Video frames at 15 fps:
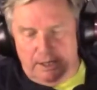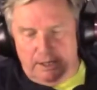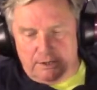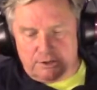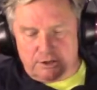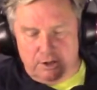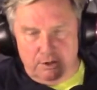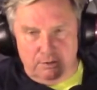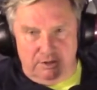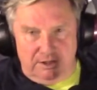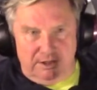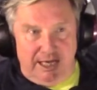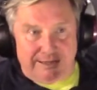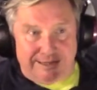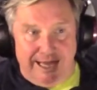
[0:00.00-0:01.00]
So
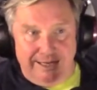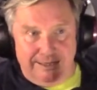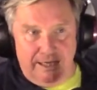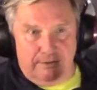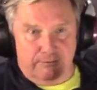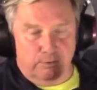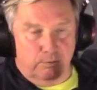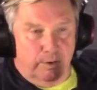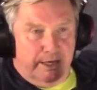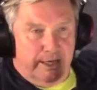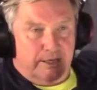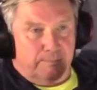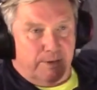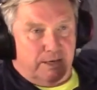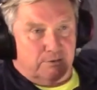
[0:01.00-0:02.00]
at that level, we
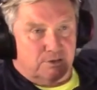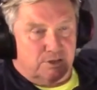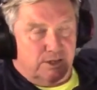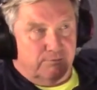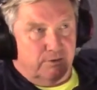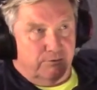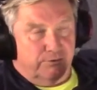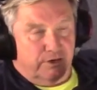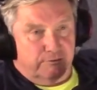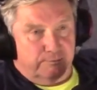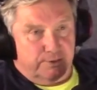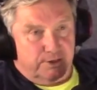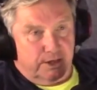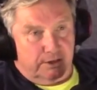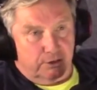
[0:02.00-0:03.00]
hit about
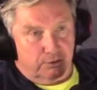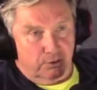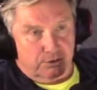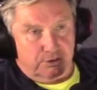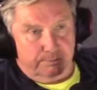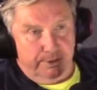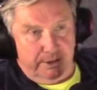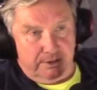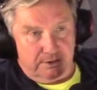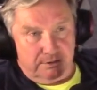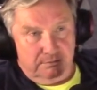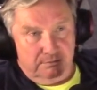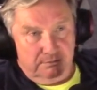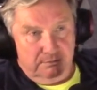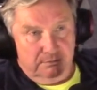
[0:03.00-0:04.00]
75% across the piece
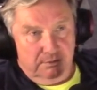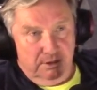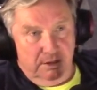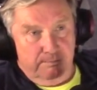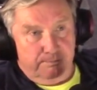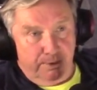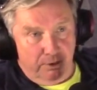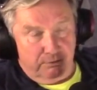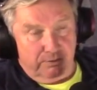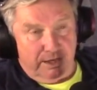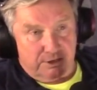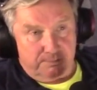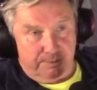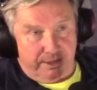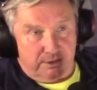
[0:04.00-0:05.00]
in both
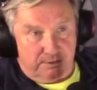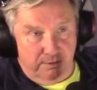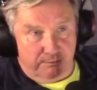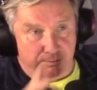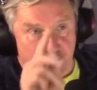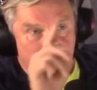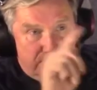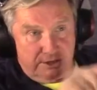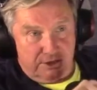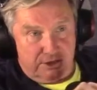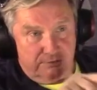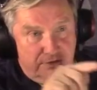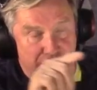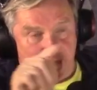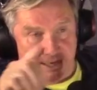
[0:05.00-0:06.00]
aspects, of both
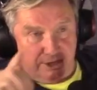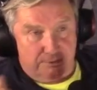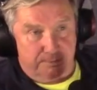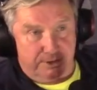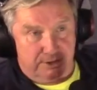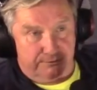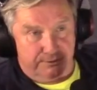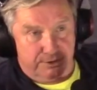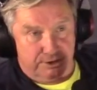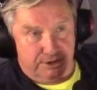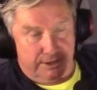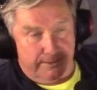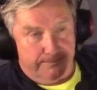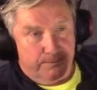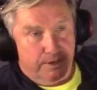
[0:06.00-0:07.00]
sensitivity and
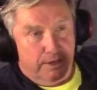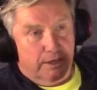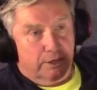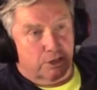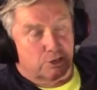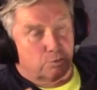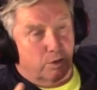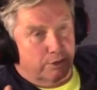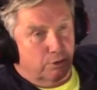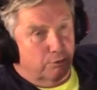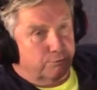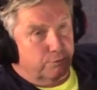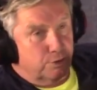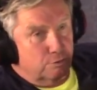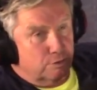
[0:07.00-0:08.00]
specificity. Because quite
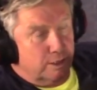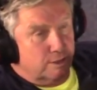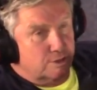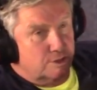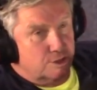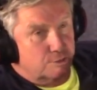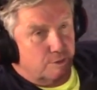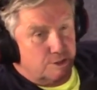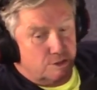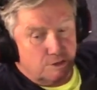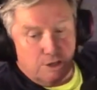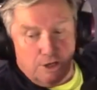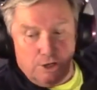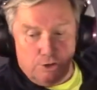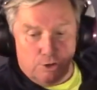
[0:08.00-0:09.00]
often you'll get a
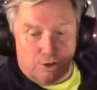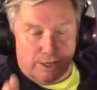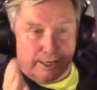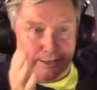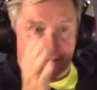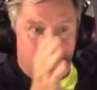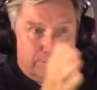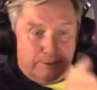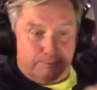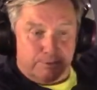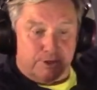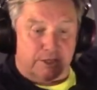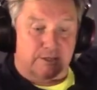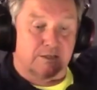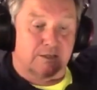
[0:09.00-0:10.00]
situation, you can accurately
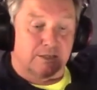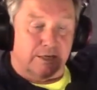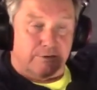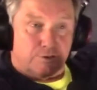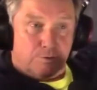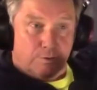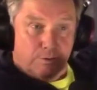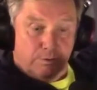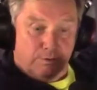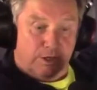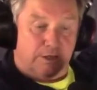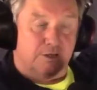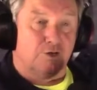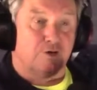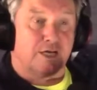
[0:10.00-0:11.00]
predict
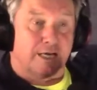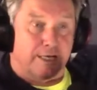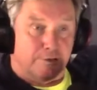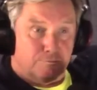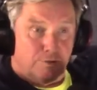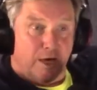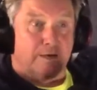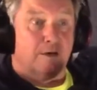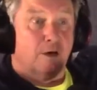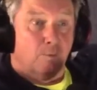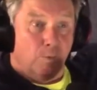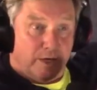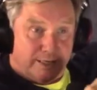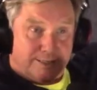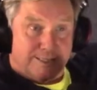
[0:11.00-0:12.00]
that you're getting it right
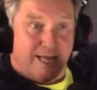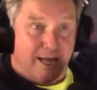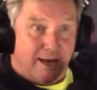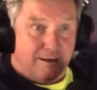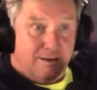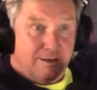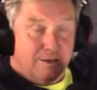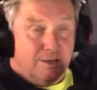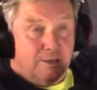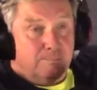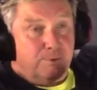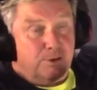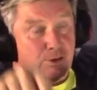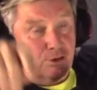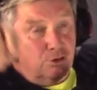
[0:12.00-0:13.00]
when it's there,
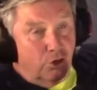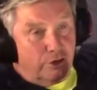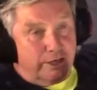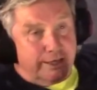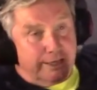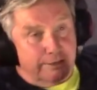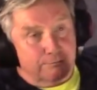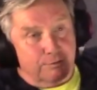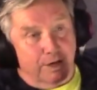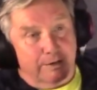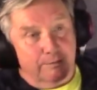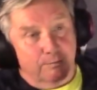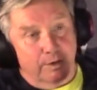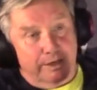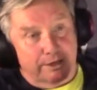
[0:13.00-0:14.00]
but you're not getting it
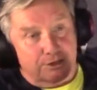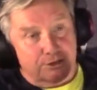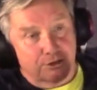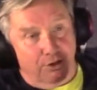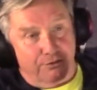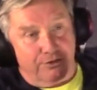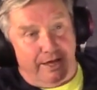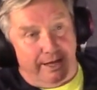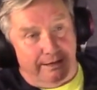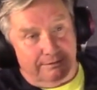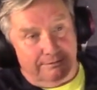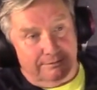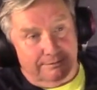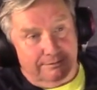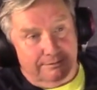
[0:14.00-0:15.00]
right when it's not there.
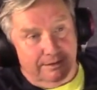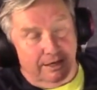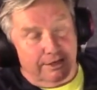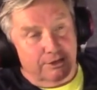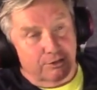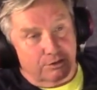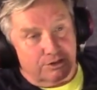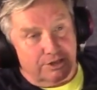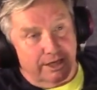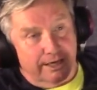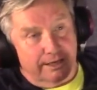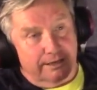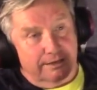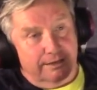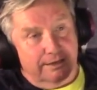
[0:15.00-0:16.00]
Are you not
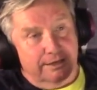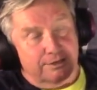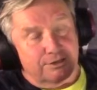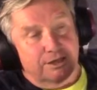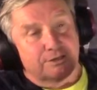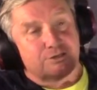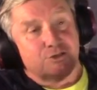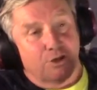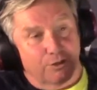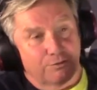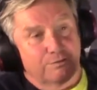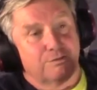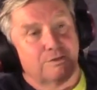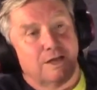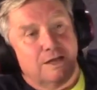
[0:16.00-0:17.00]
saying it's not
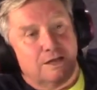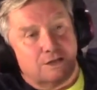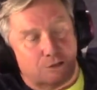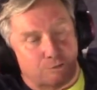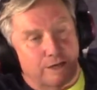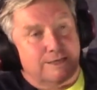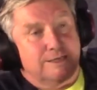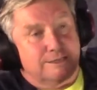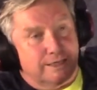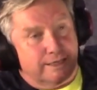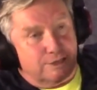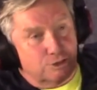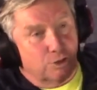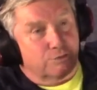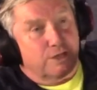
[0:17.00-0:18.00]
correctly saying
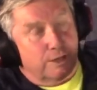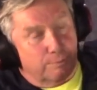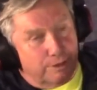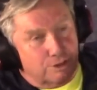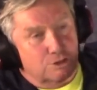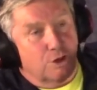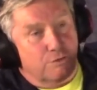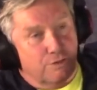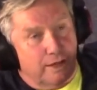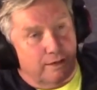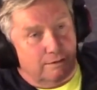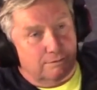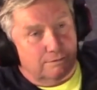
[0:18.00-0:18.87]
it's not there when it's not there?